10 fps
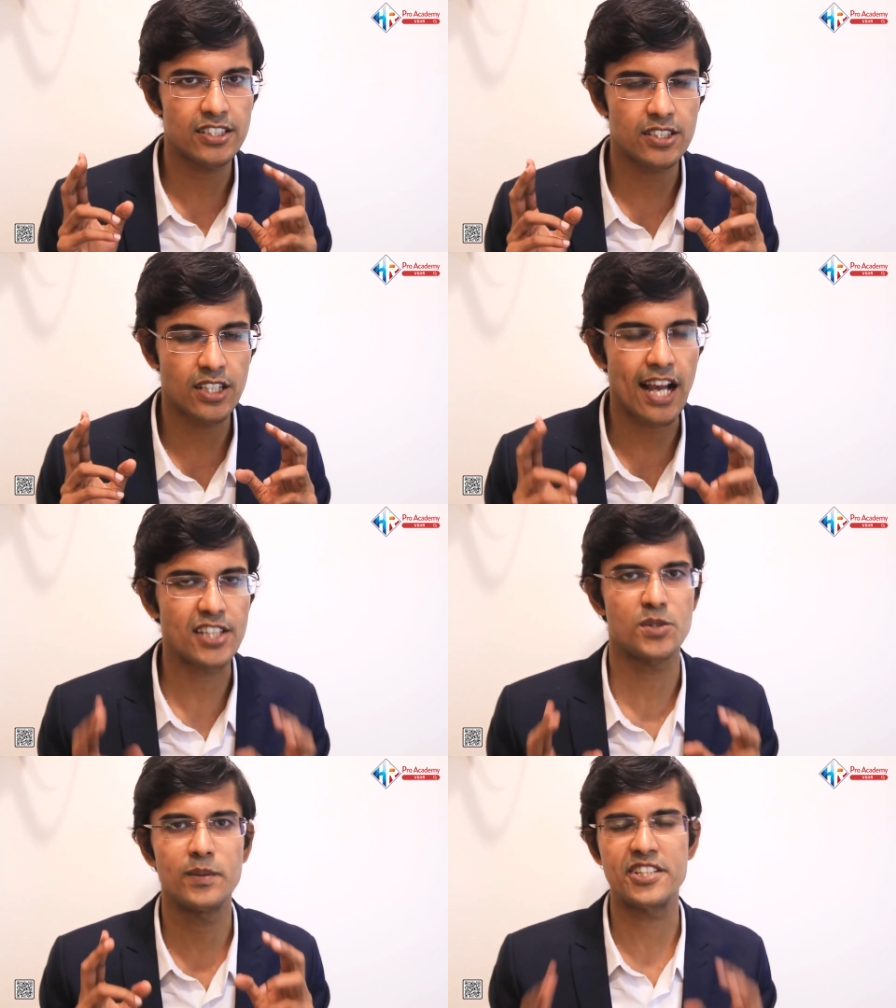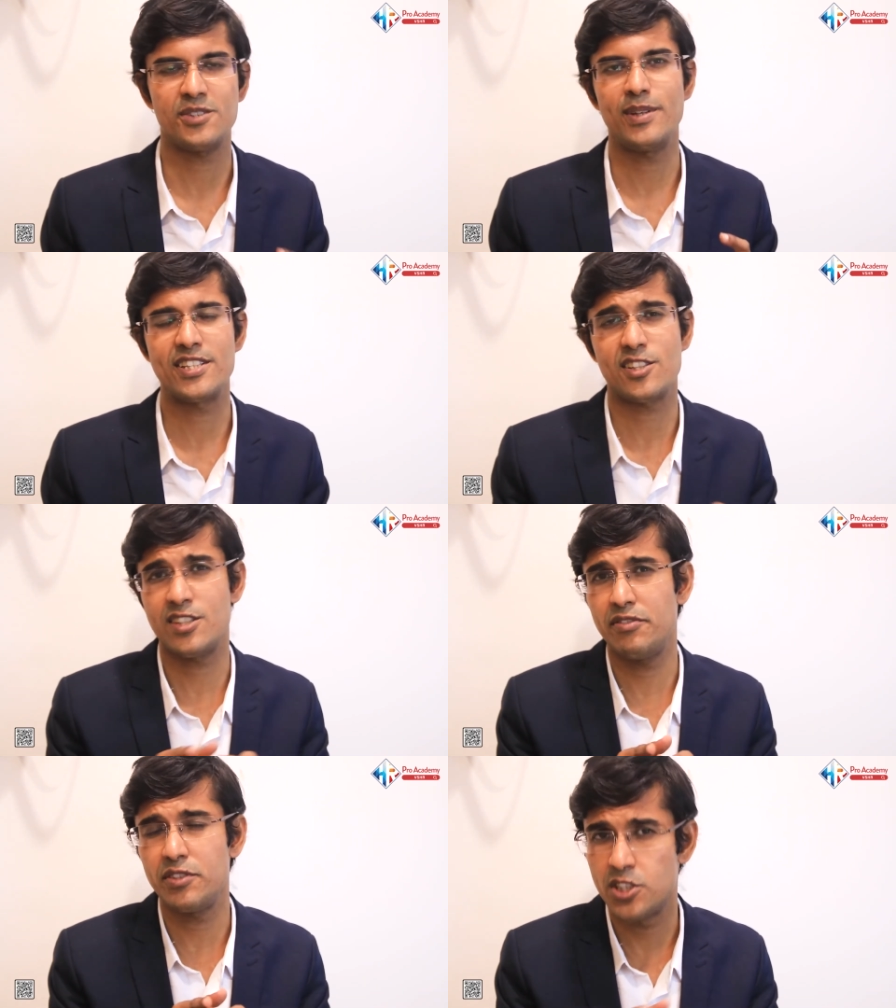customer experience, because
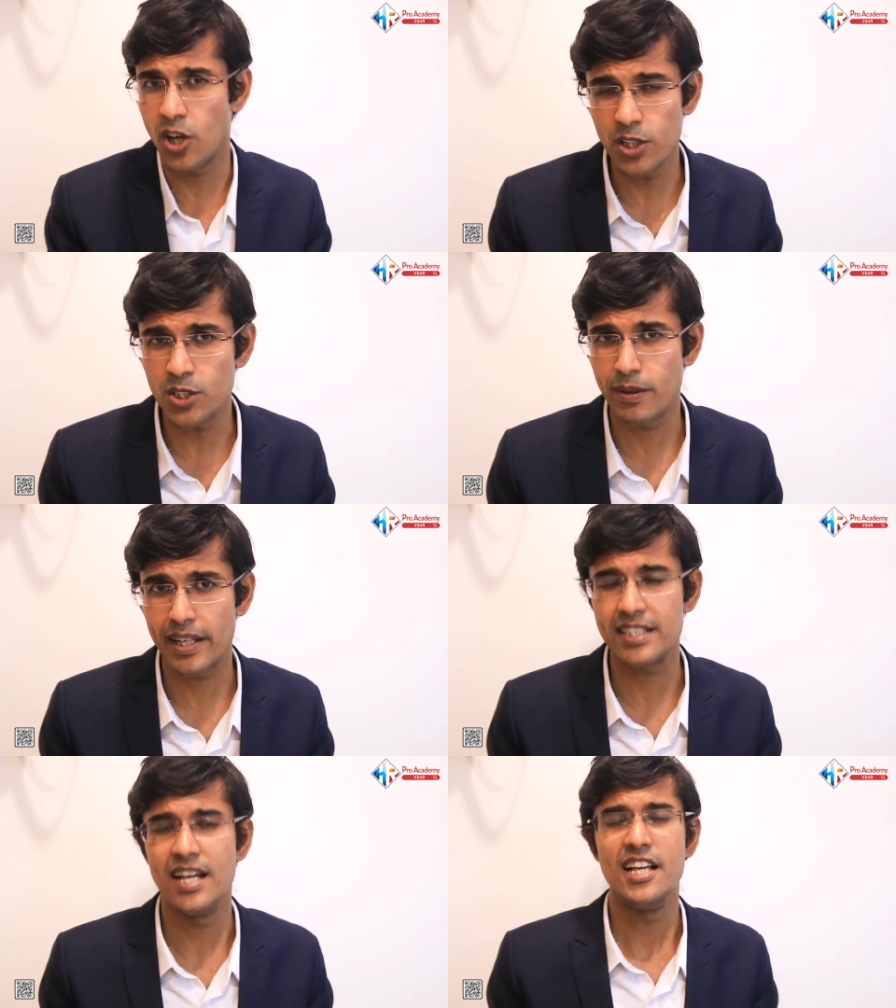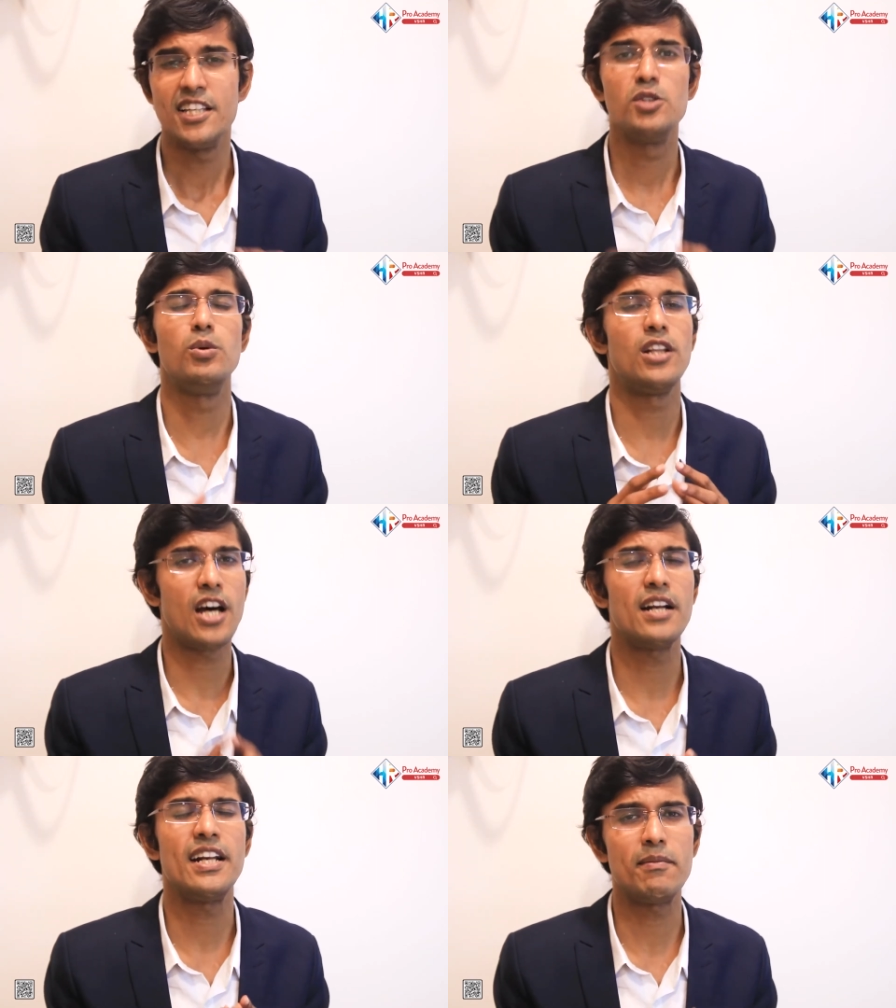if you don't do it, you
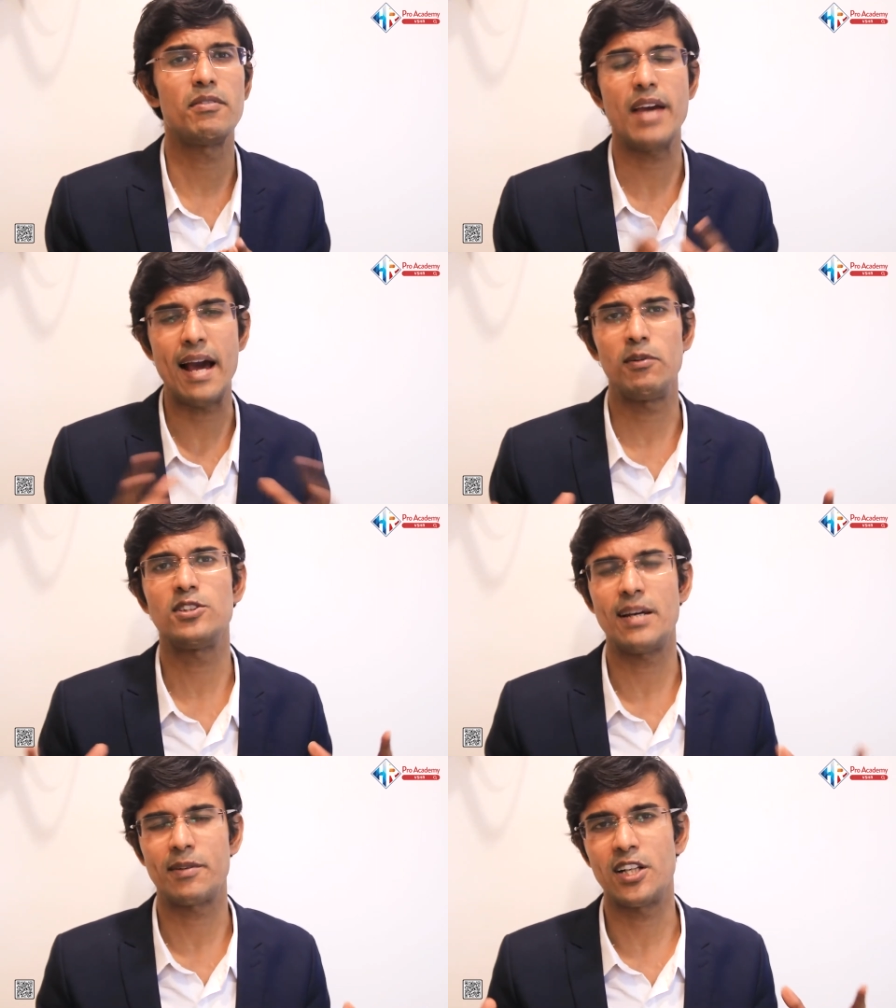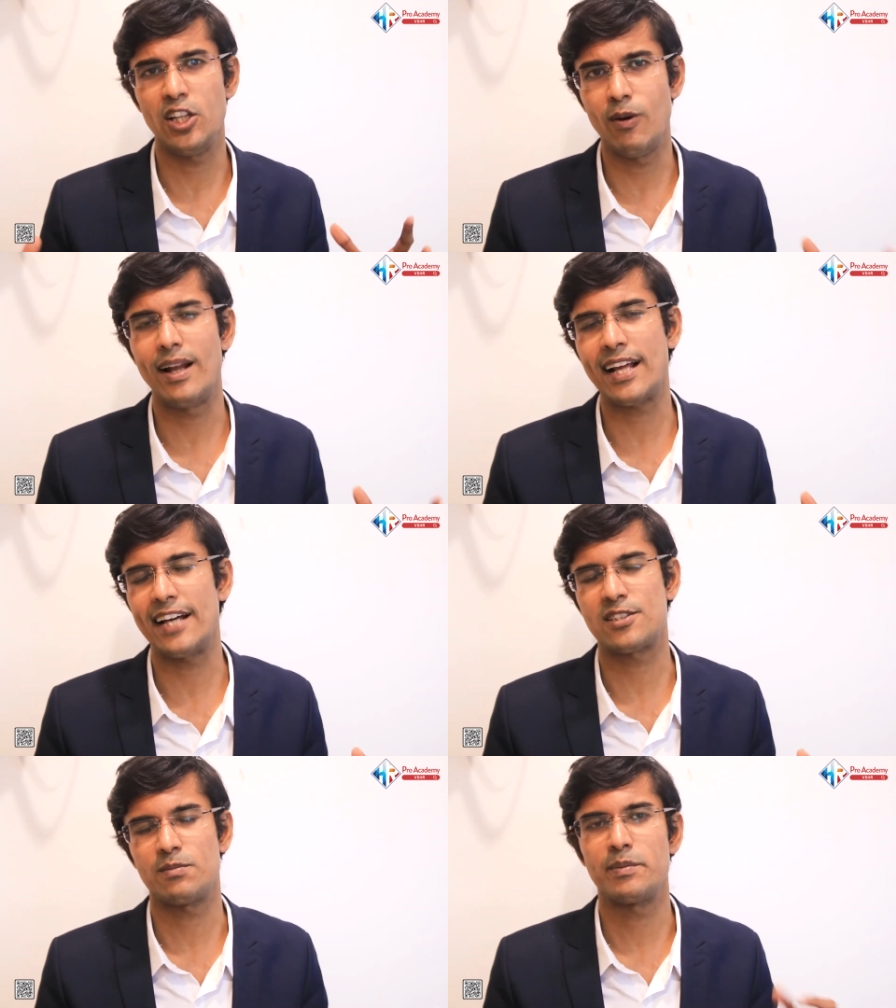will never able to have a loyal
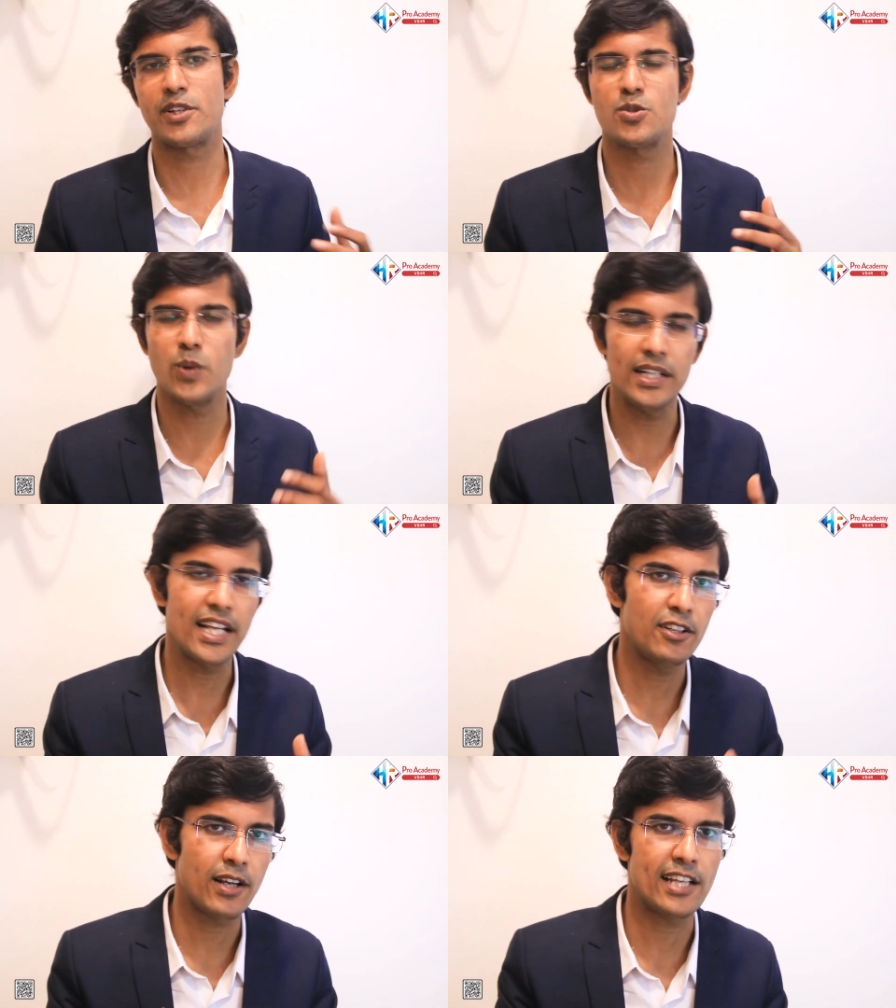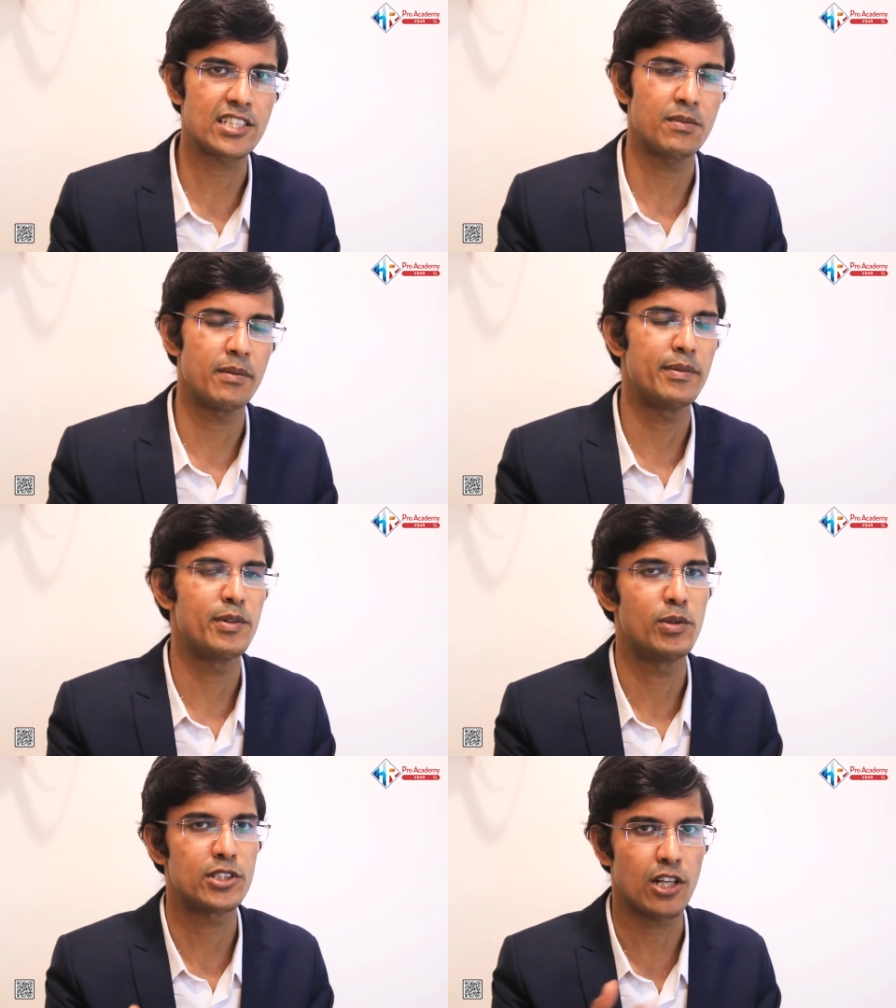customer, because one day your customer maybe
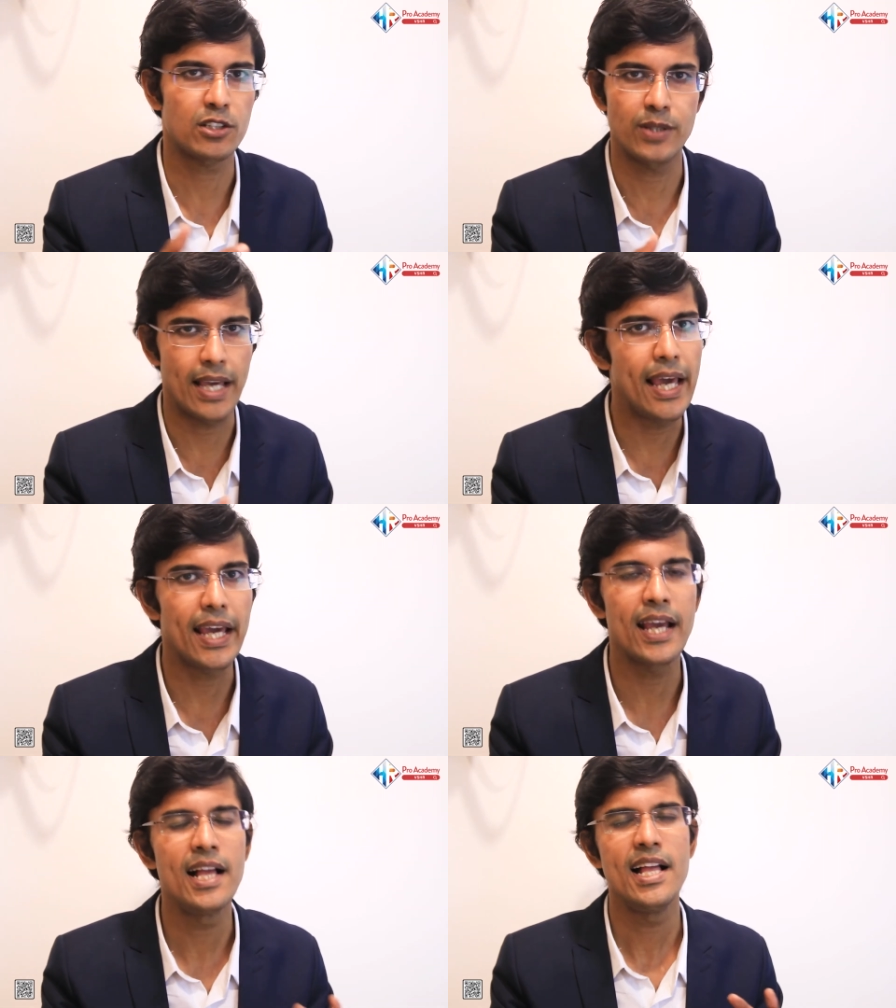will talk to